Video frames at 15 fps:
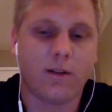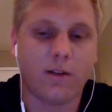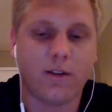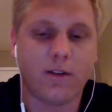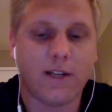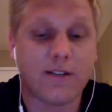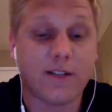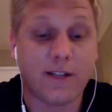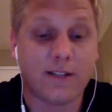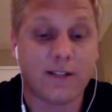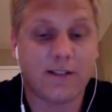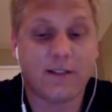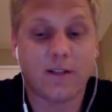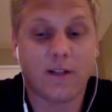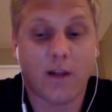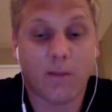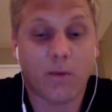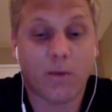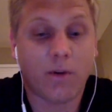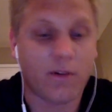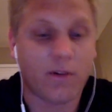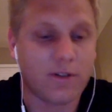data science is a
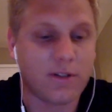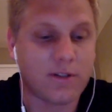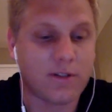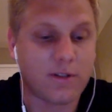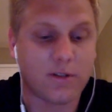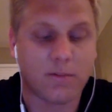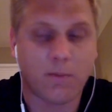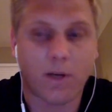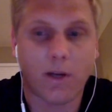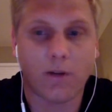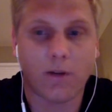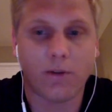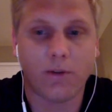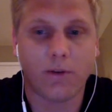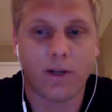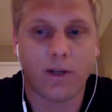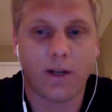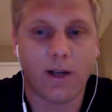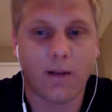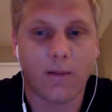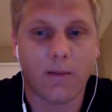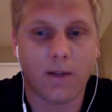lot more than just model
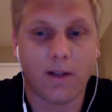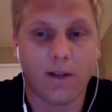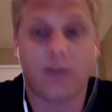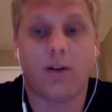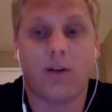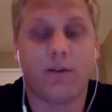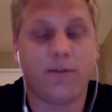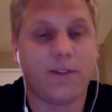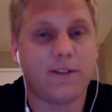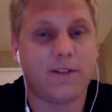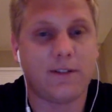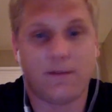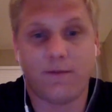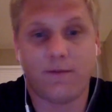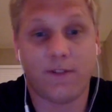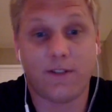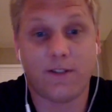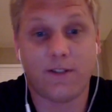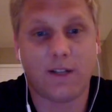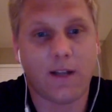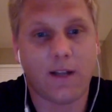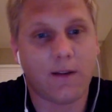tuning. It all fits
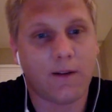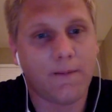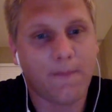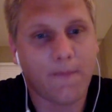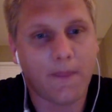together.